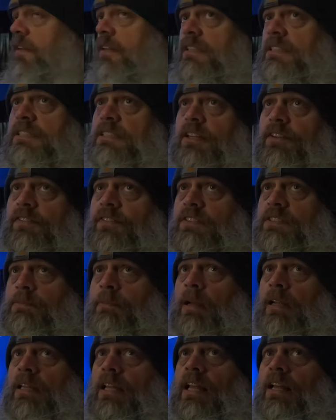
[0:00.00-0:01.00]
This stuff is
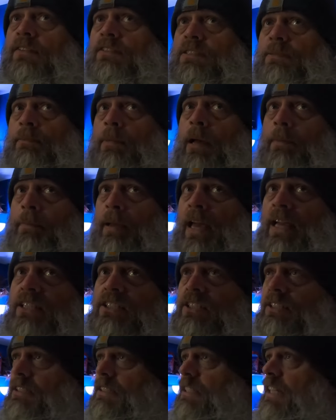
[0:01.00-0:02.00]
my loves and my
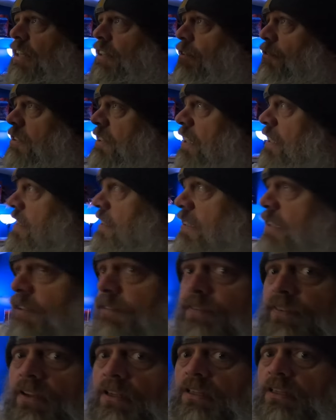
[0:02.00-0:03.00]
passions. Now, you'll see
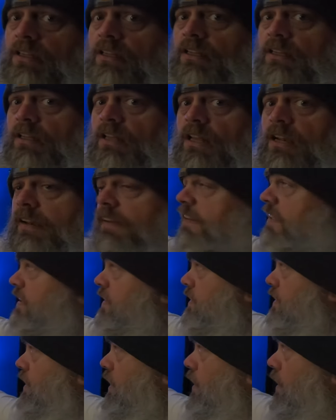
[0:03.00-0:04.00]
stuff on a lot of
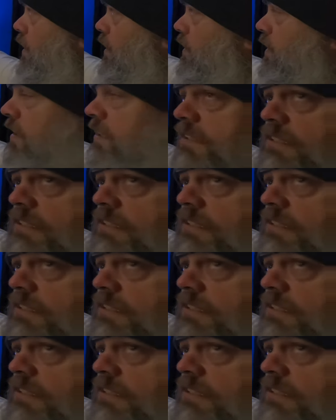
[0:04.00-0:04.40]
these, on